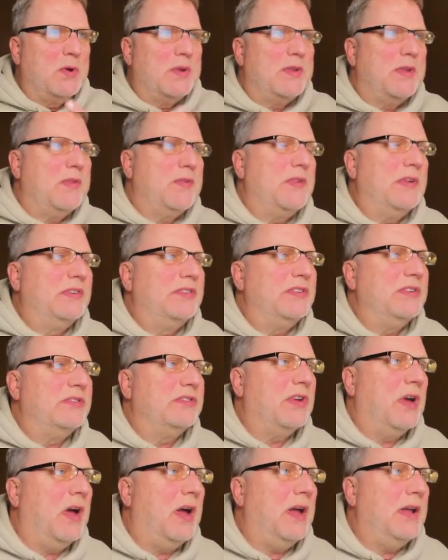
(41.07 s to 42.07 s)
that this is
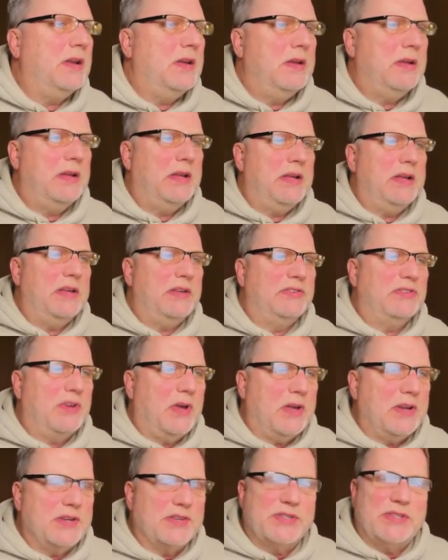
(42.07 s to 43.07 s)
on
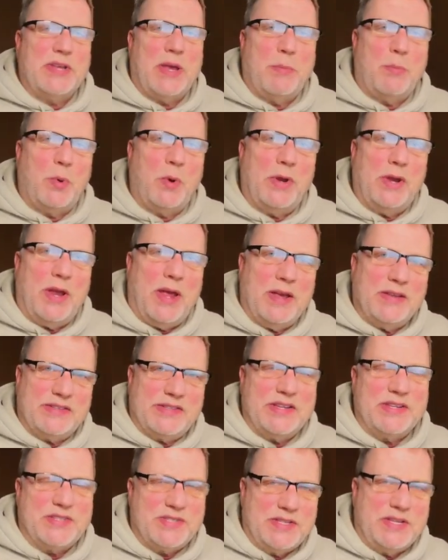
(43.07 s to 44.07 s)
a separate
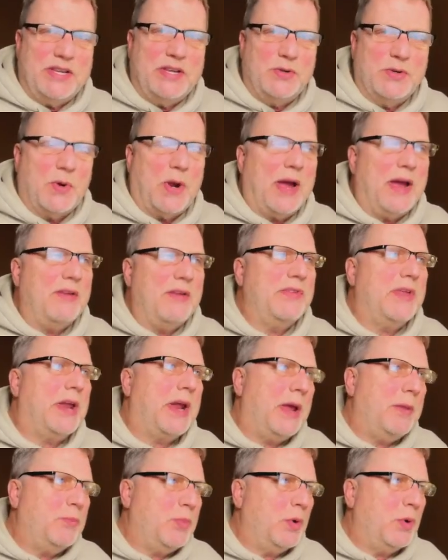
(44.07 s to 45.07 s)
SSD drive that
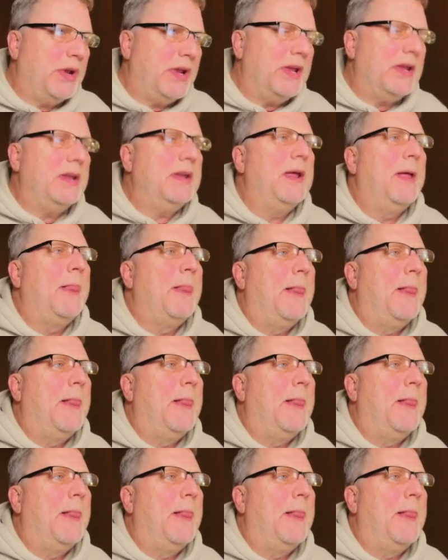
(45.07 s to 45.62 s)
I put in.